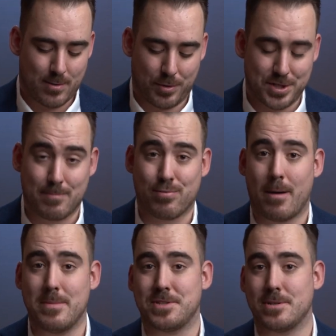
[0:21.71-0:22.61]
which I
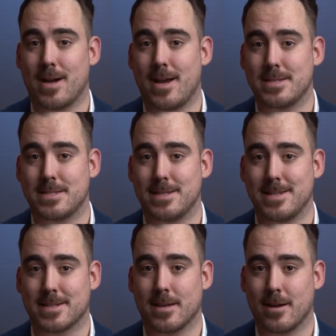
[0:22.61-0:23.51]
promise you guys
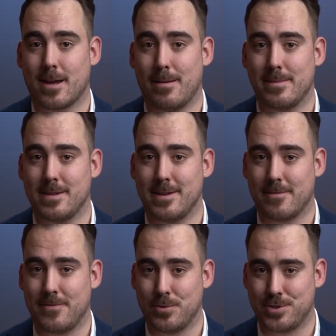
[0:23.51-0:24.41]
is gonna come in the
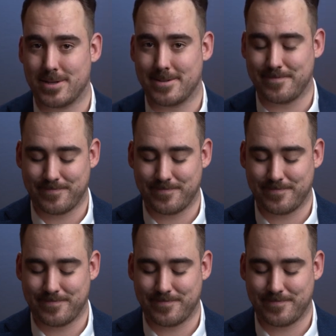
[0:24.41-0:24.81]
near future.